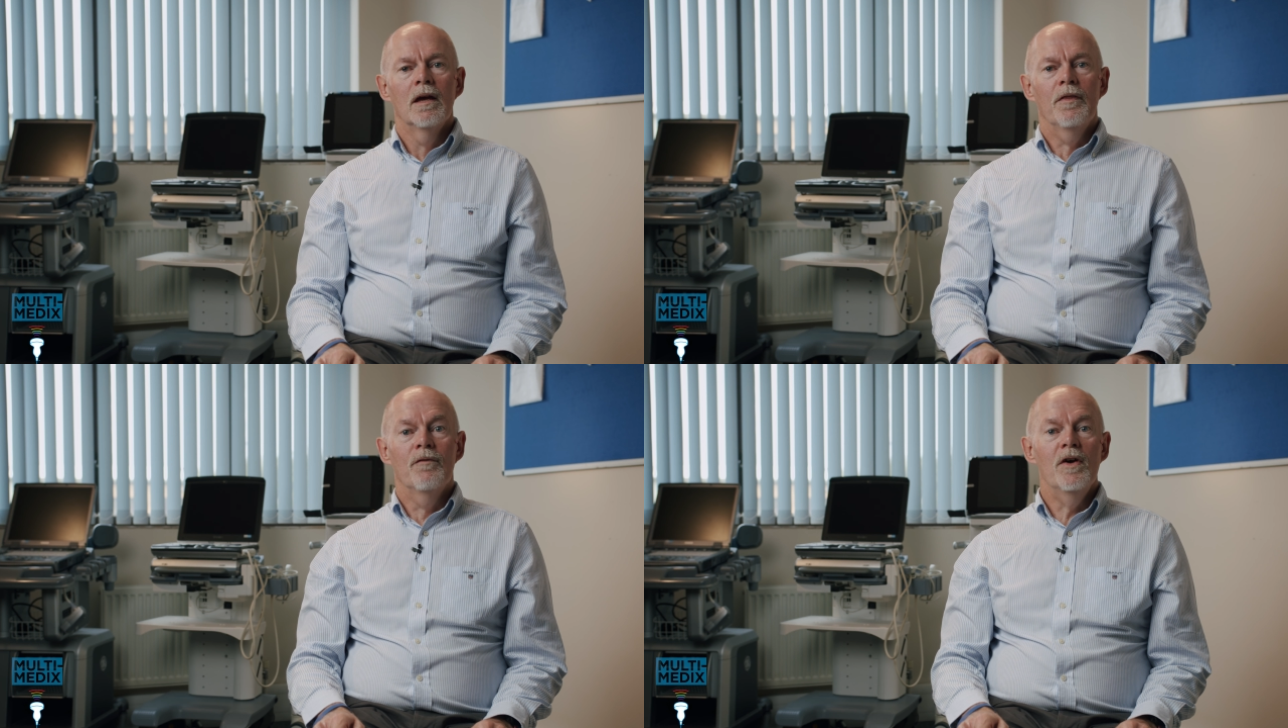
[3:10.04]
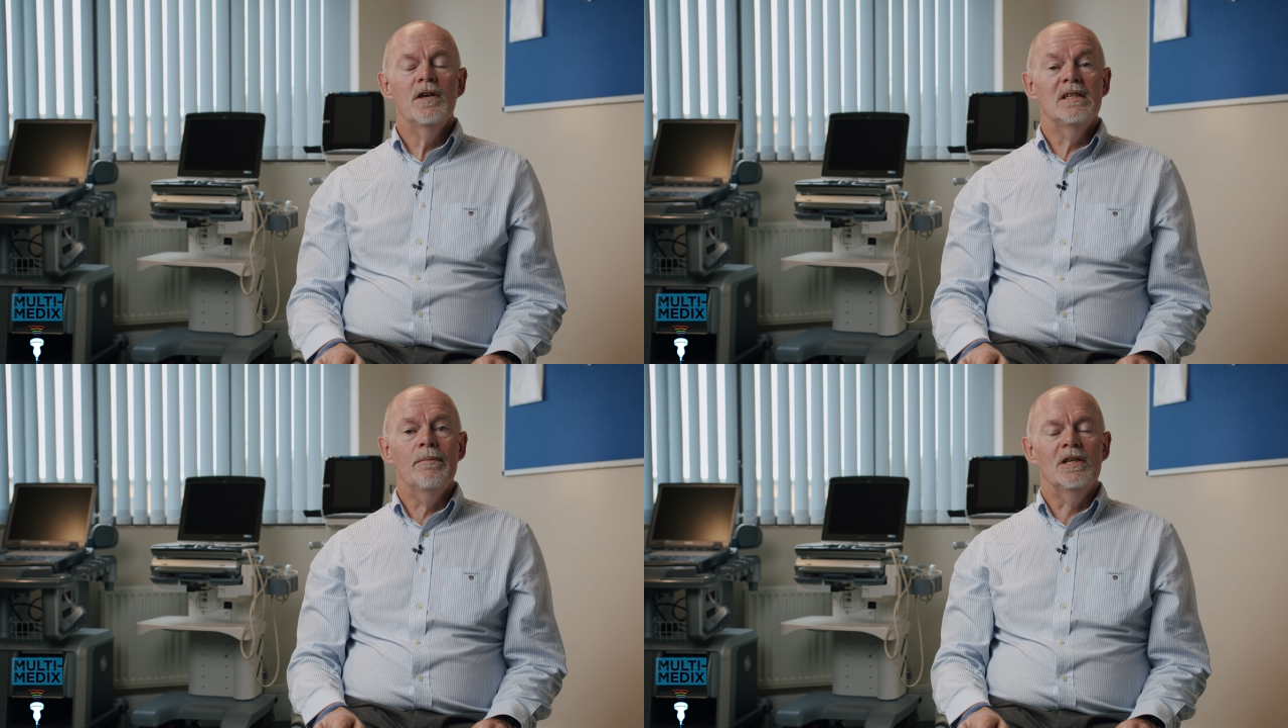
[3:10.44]
The
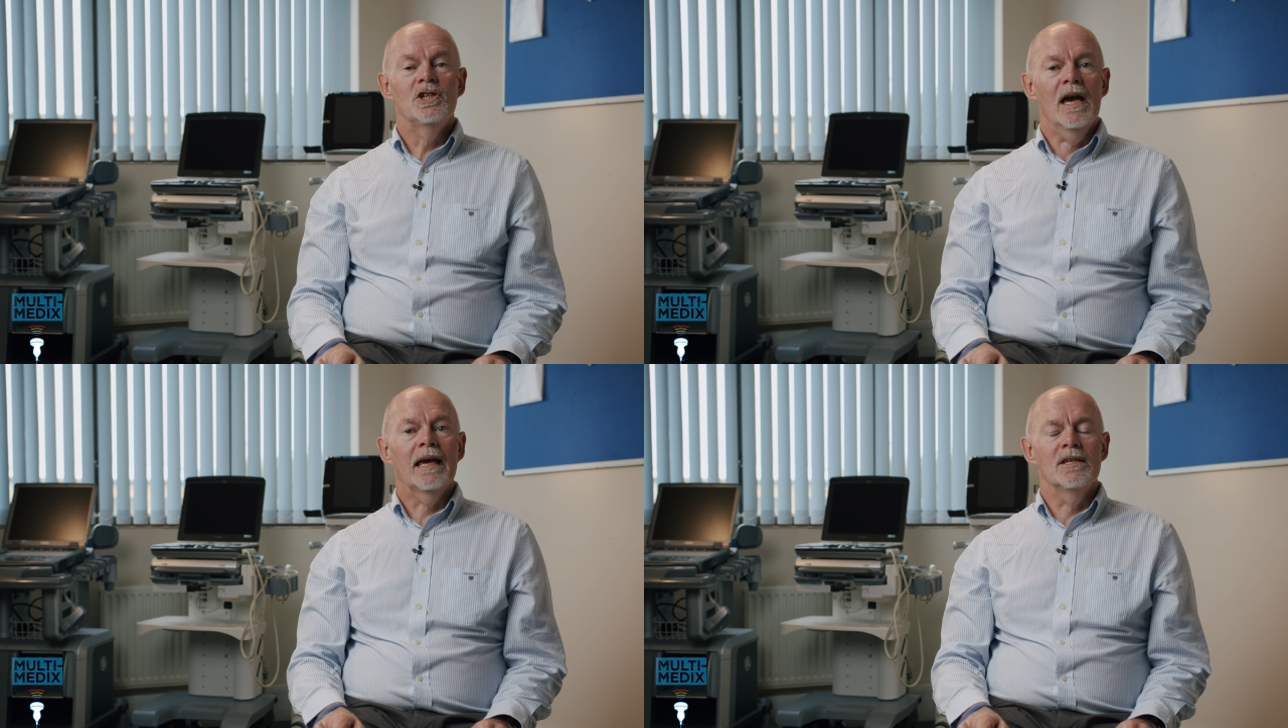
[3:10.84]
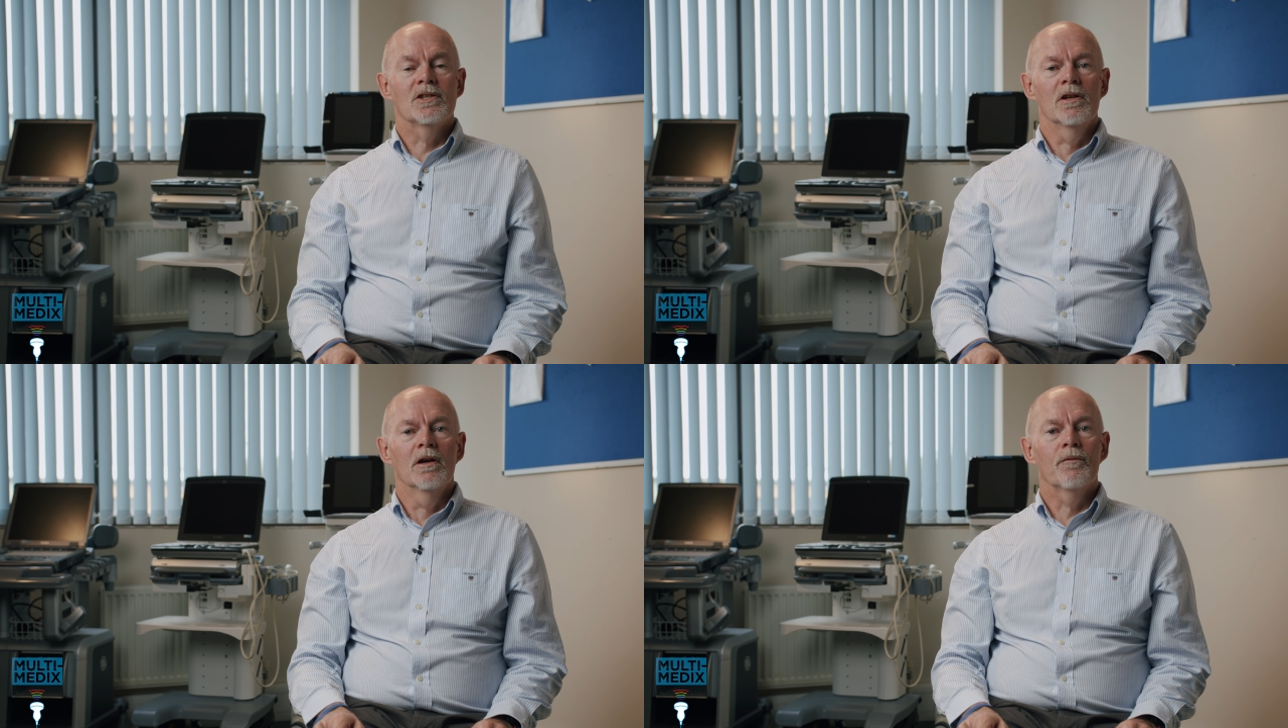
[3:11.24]
first image check
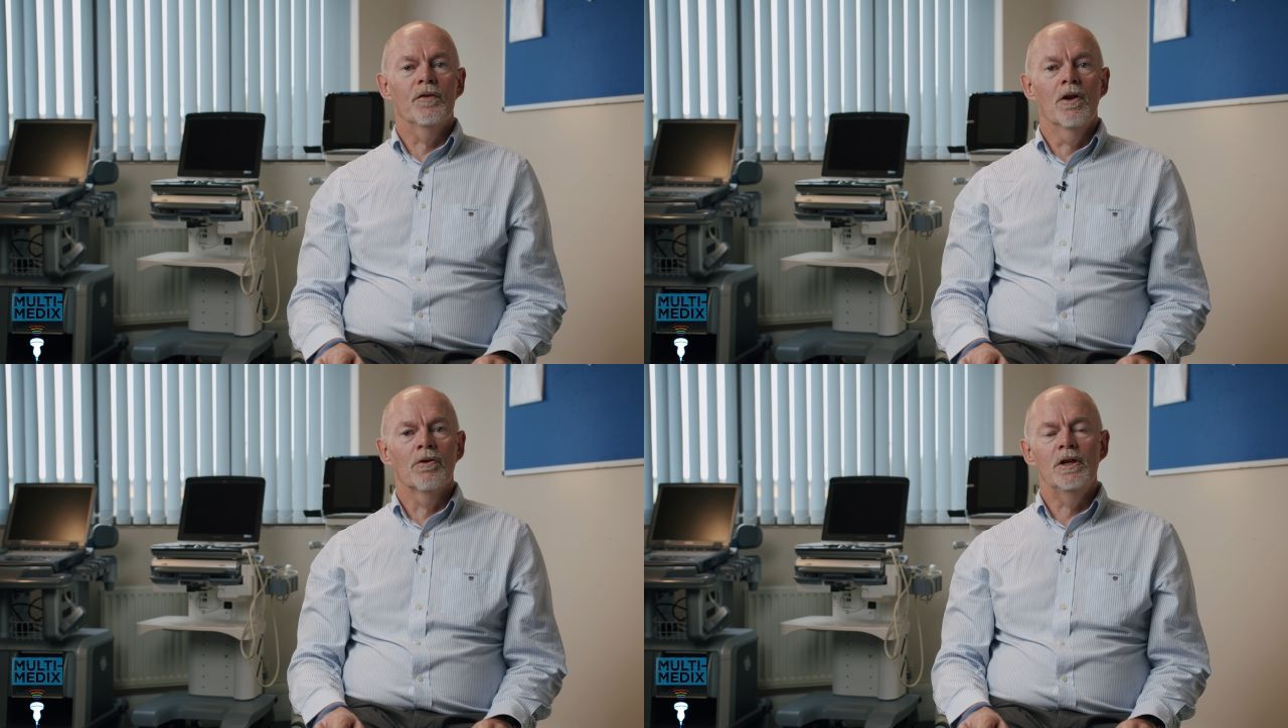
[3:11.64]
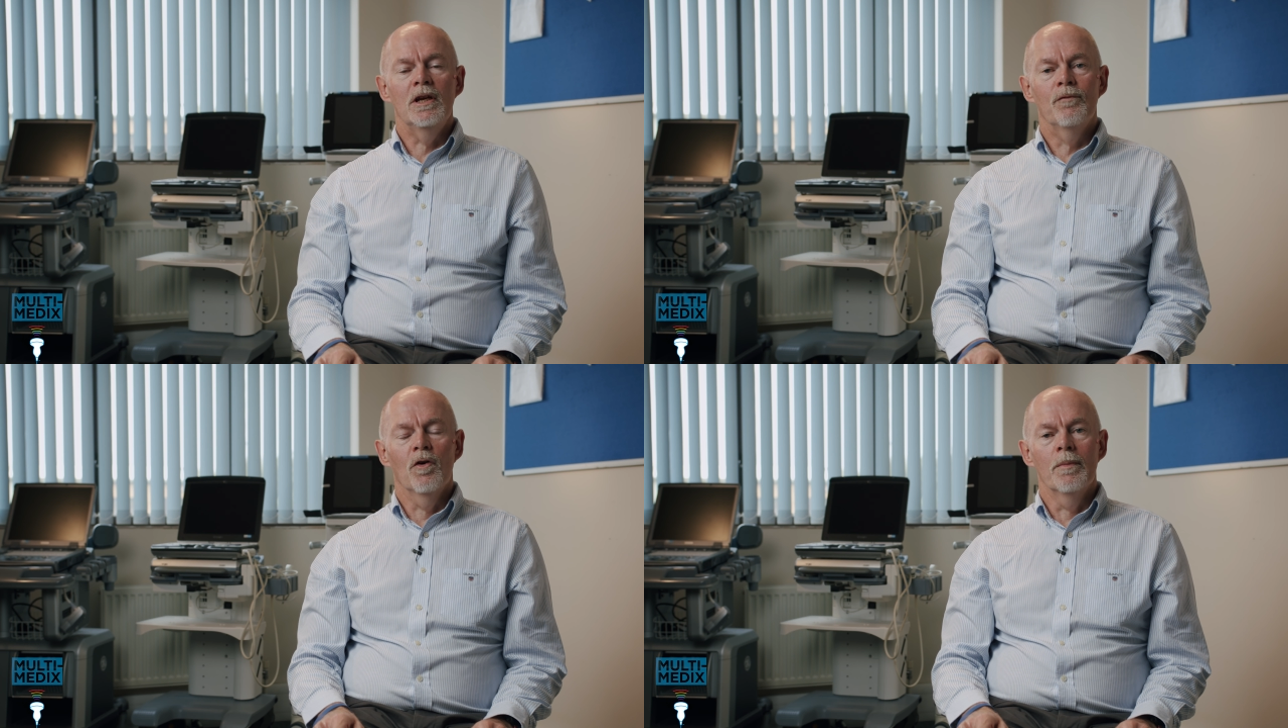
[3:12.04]
is to look for
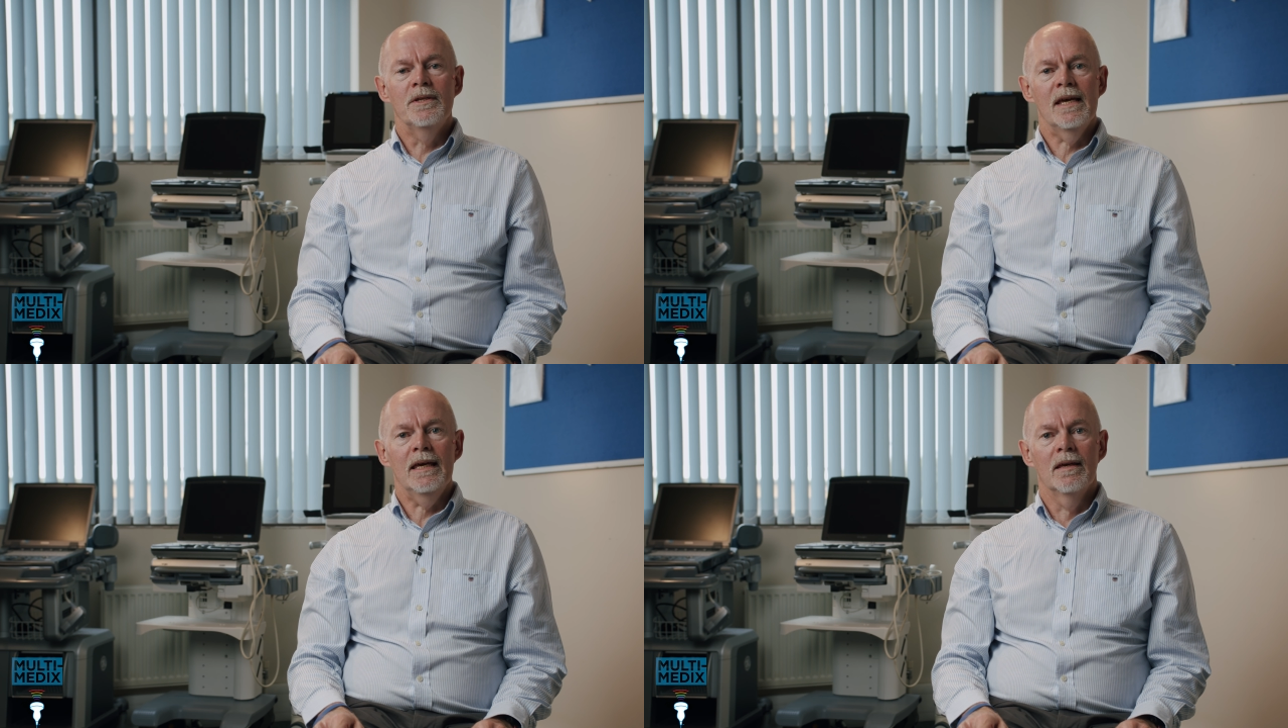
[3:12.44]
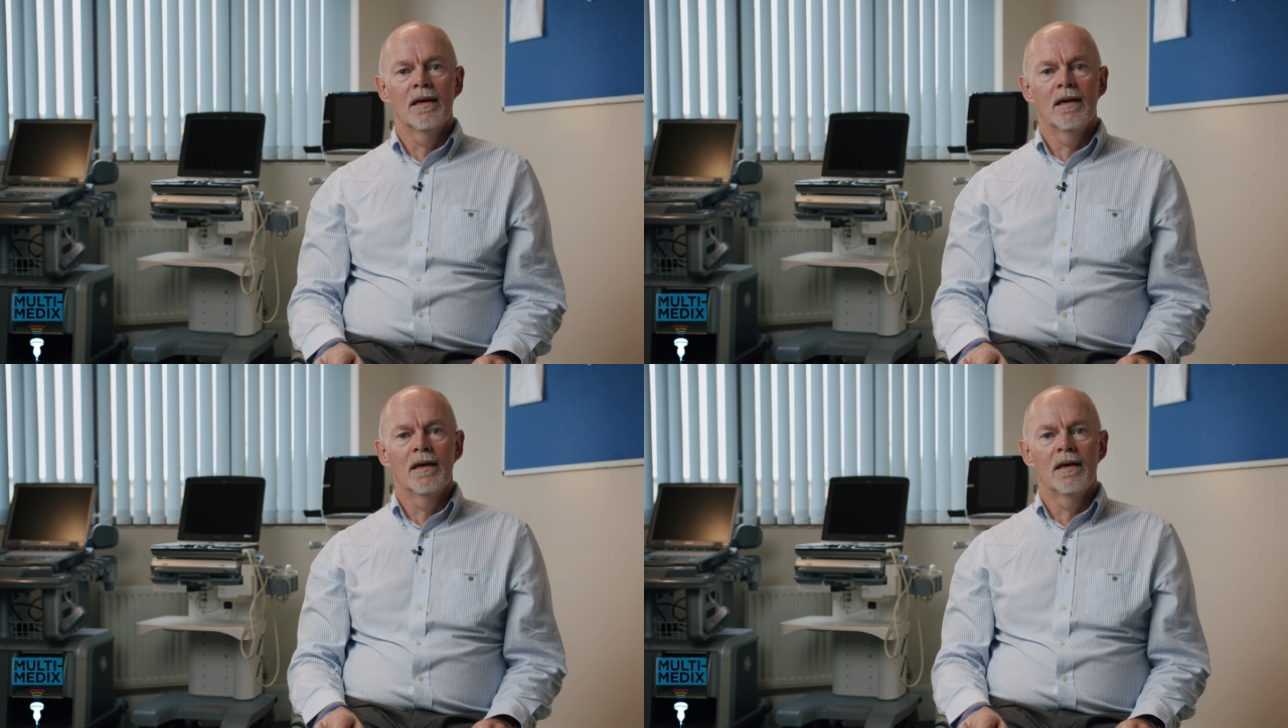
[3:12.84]
non-uniformity,